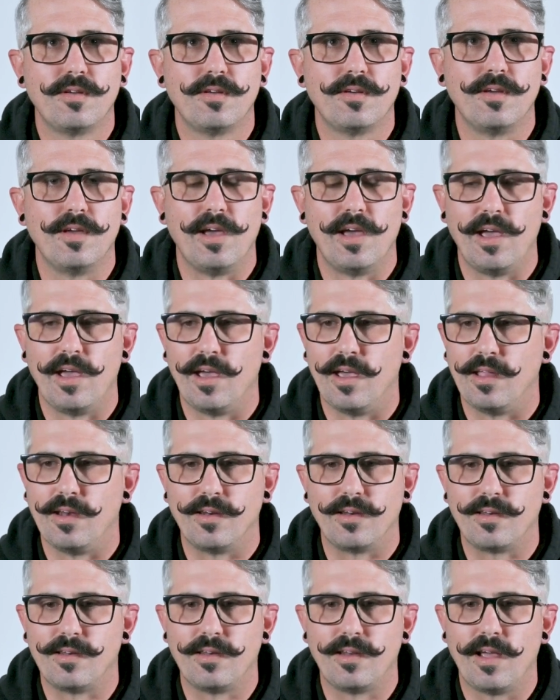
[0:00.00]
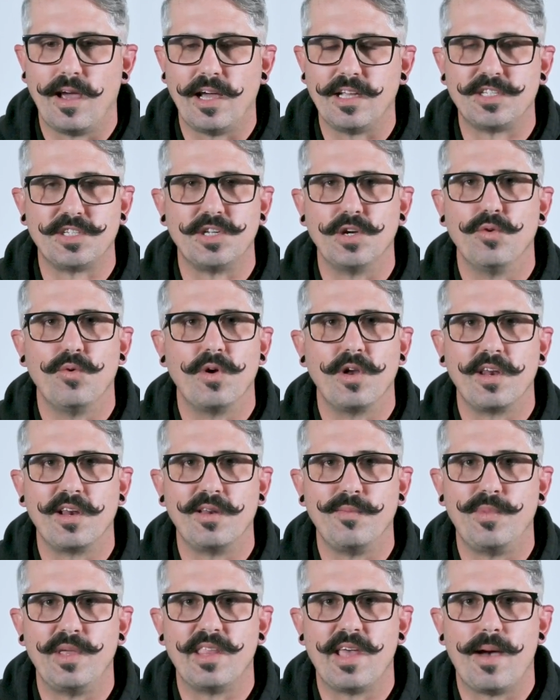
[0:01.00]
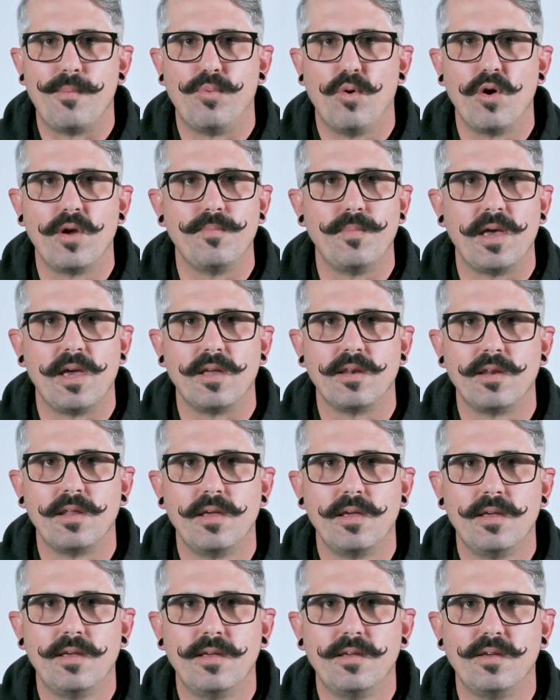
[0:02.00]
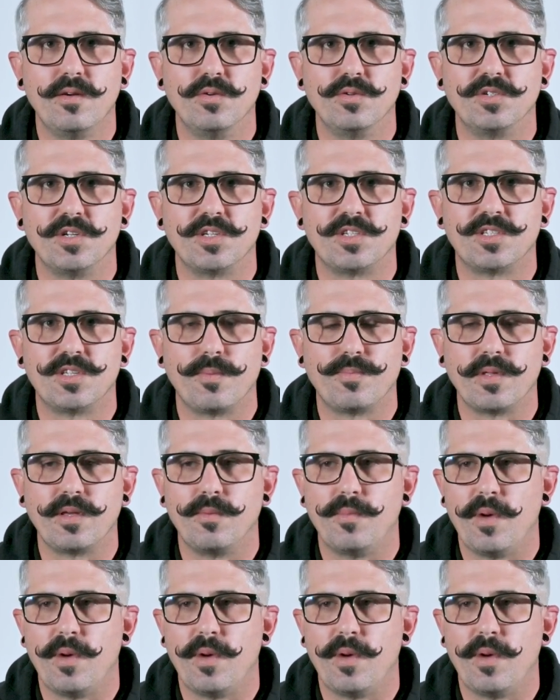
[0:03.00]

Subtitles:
And I still wanted to be that point man. It was just something